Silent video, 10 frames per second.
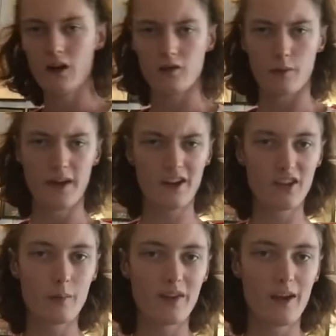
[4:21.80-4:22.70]
For my next
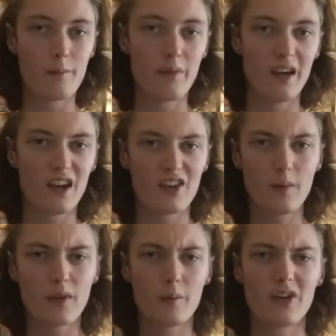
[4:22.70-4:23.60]
number 10 pick,
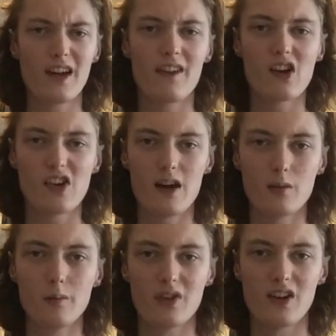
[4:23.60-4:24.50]
sometimes you get those
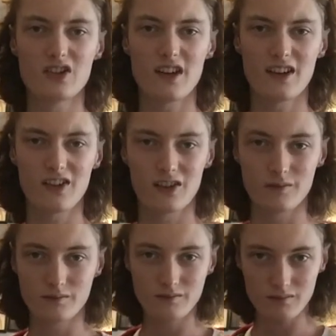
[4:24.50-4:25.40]
albums that are just
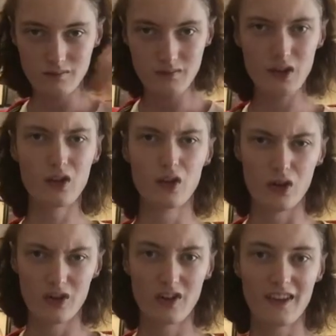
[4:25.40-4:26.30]

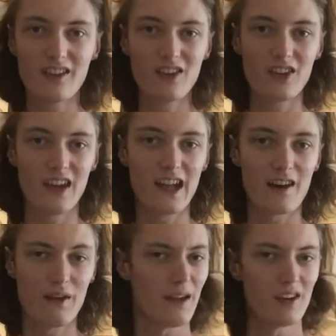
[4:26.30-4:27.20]
good. The instant you
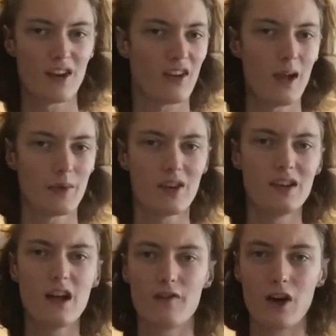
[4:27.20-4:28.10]
hear it, you just absolutely
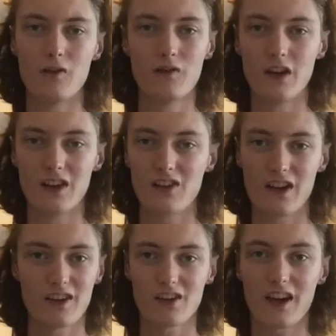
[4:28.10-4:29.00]
love it on first
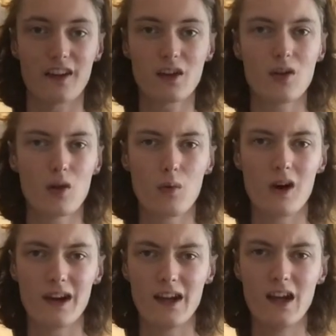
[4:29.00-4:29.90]
sight. Just like, I don't know
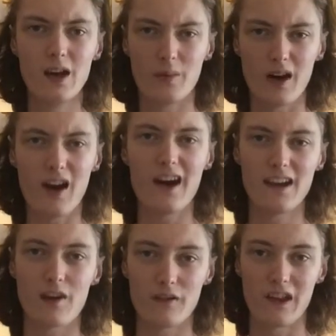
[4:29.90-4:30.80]
why, but I
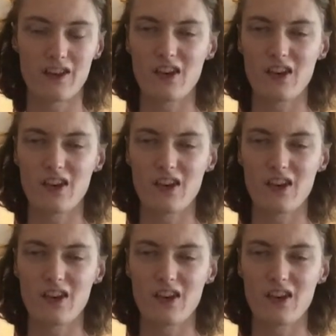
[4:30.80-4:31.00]
love this.